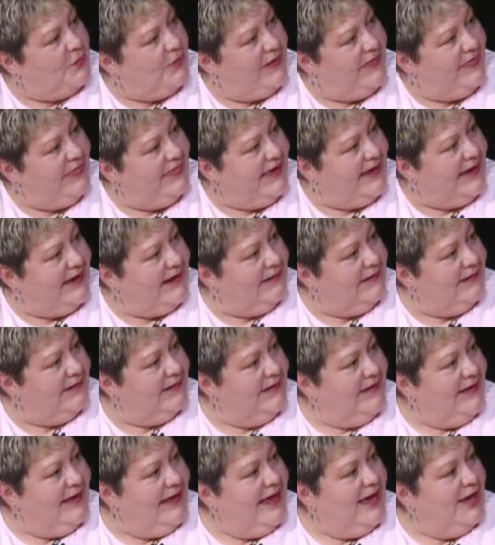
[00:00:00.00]
in there
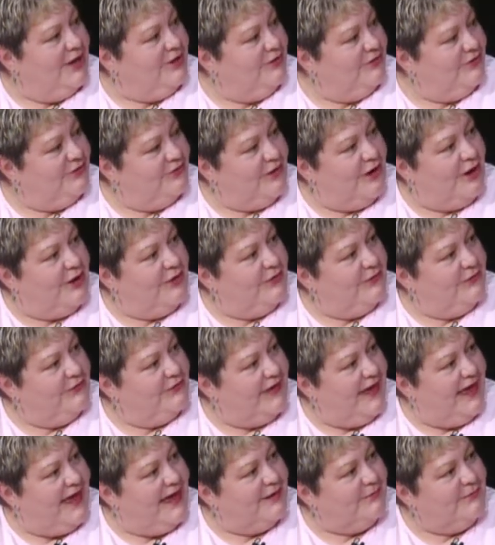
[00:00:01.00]
and you saw those
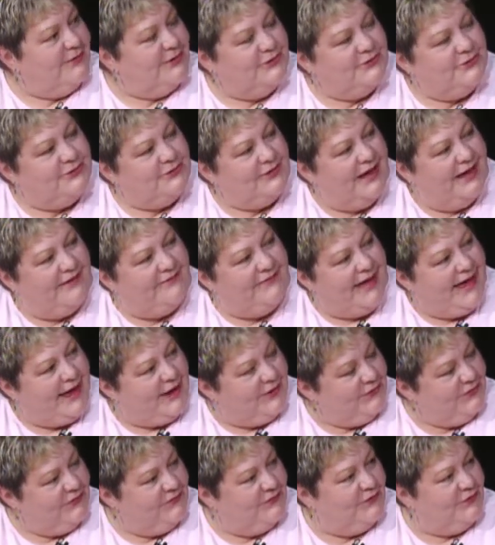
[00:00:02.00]
animals, you'd have a
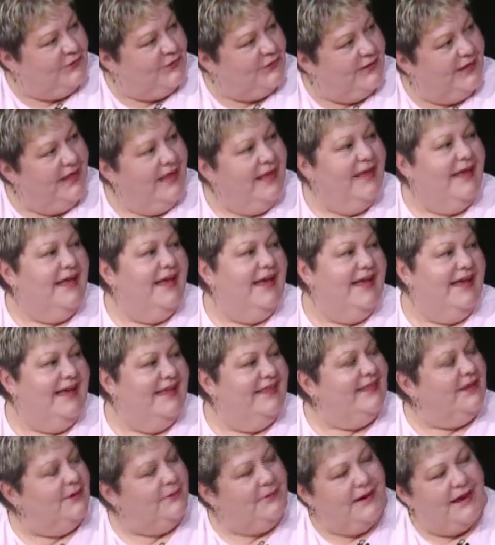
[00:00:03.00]
house full.
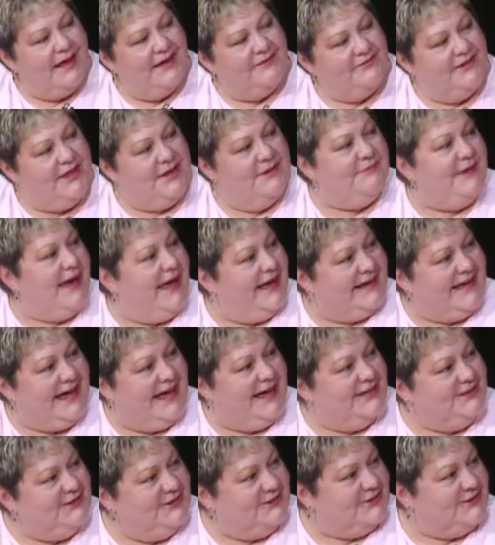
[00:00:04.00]
And then we'd have to come knock
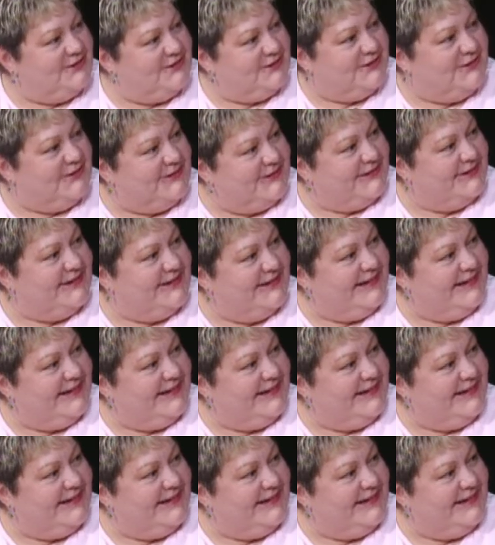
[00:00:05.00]
on your door.